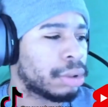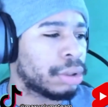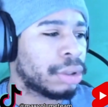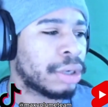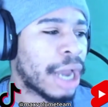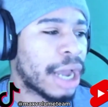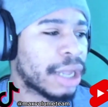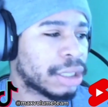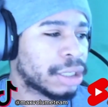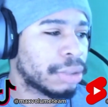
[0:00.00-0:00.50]

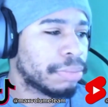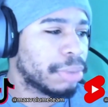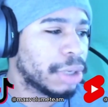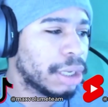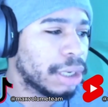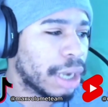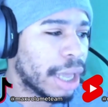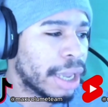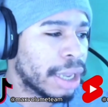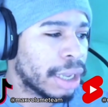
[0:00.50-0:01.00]
not to
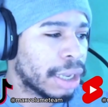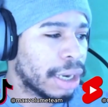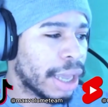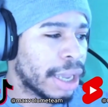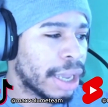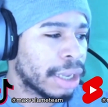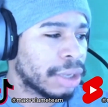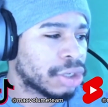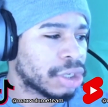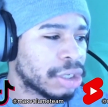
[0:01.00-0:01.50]
be like
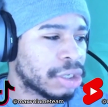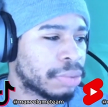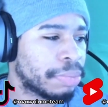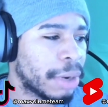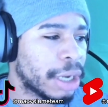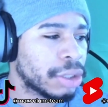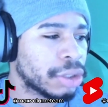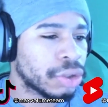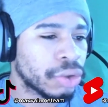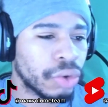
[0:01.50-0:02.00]

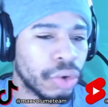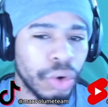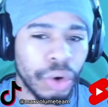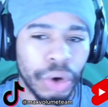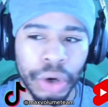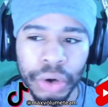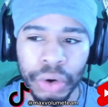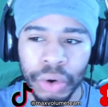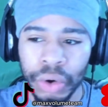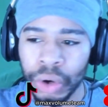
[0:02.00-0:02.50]
judgmental
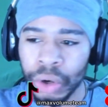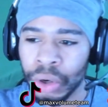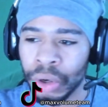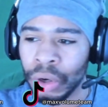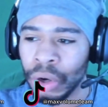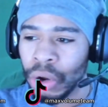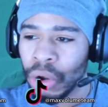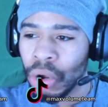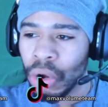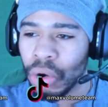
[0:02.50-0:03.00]

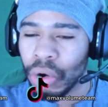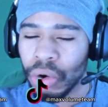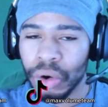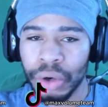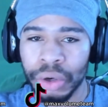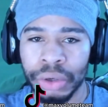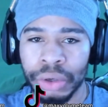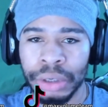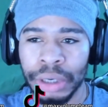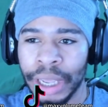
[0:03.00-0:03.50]

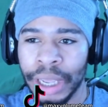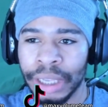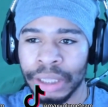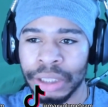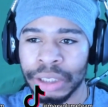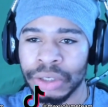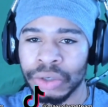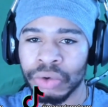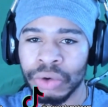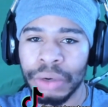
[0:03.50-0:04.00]
or like
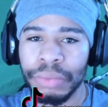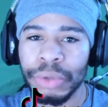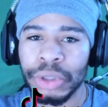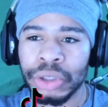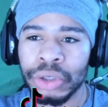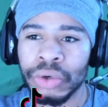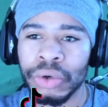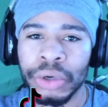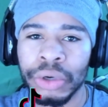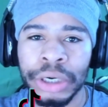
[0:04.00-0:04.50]

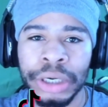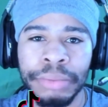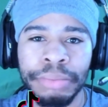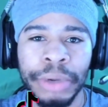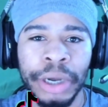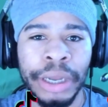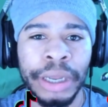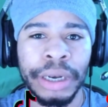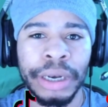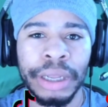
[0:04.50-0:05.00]
discriminatory,
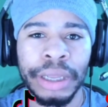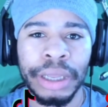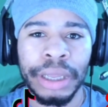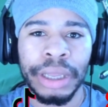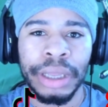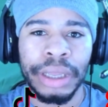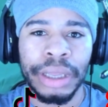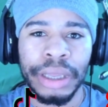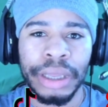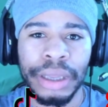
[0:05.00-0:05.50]
but
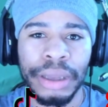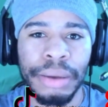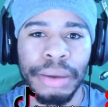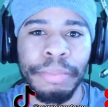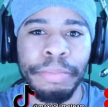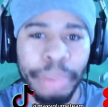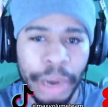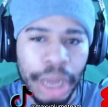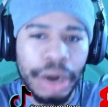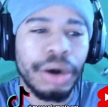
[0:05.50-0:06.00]

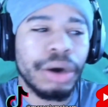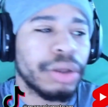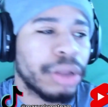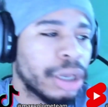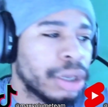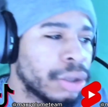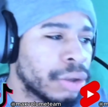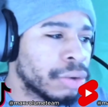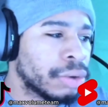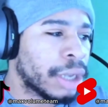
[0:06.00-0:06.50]
better
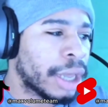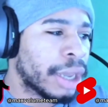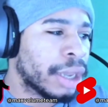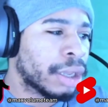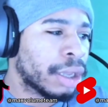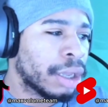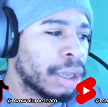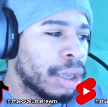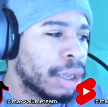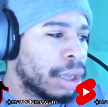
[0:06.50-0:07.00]
than you.
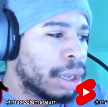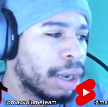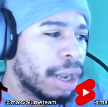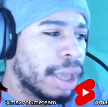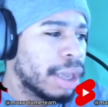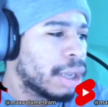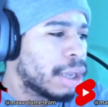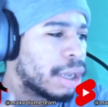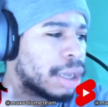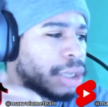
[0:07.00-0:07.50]

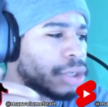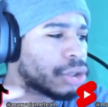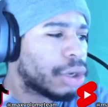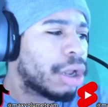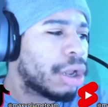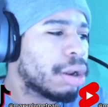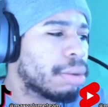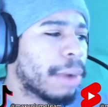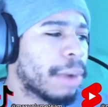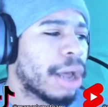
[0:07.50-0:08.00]
Like it's
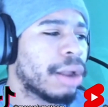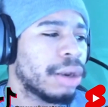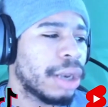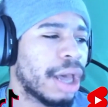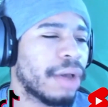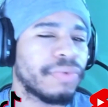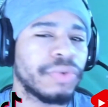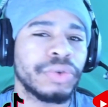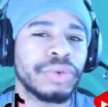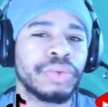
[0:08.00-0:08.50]
all about
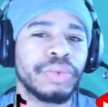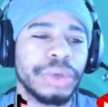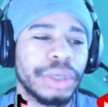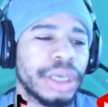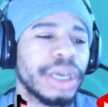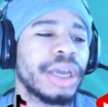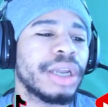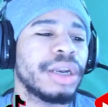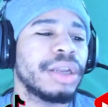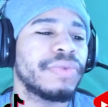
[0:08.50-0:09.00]
levels. We
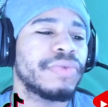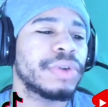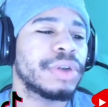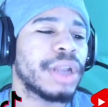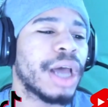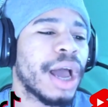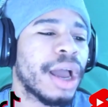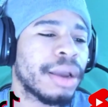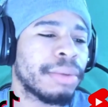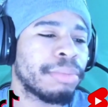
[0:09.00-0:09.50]
can't even
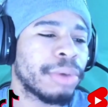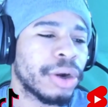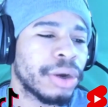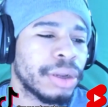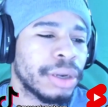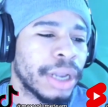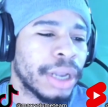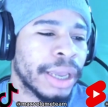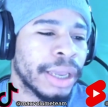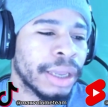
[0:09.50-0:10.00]
lie,
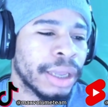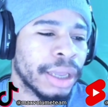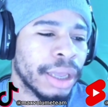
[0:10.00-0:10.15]
bro. Like,